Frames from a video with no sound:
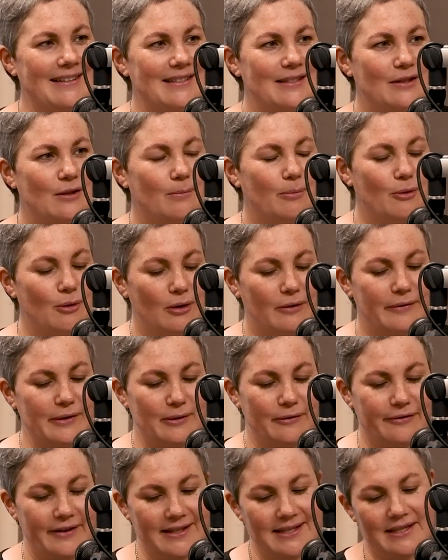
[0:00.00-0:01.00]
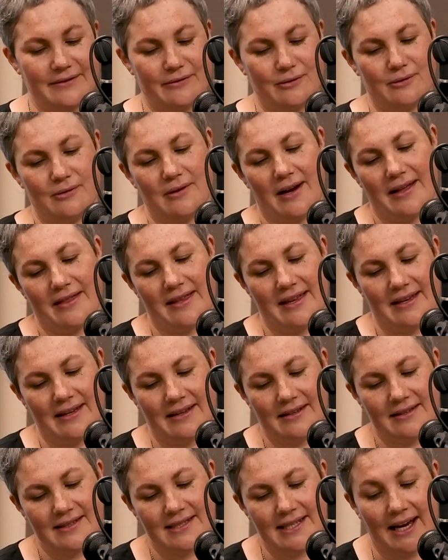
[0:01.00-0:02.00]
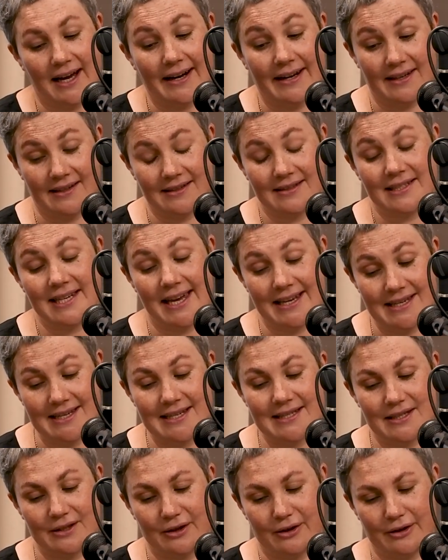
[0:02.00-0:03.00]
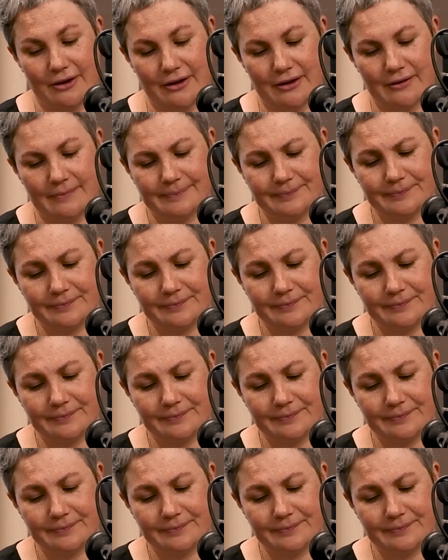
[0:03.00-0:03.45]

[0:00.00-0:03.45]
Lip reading: the Vaudeville Festival, I think, starting 10 years ago,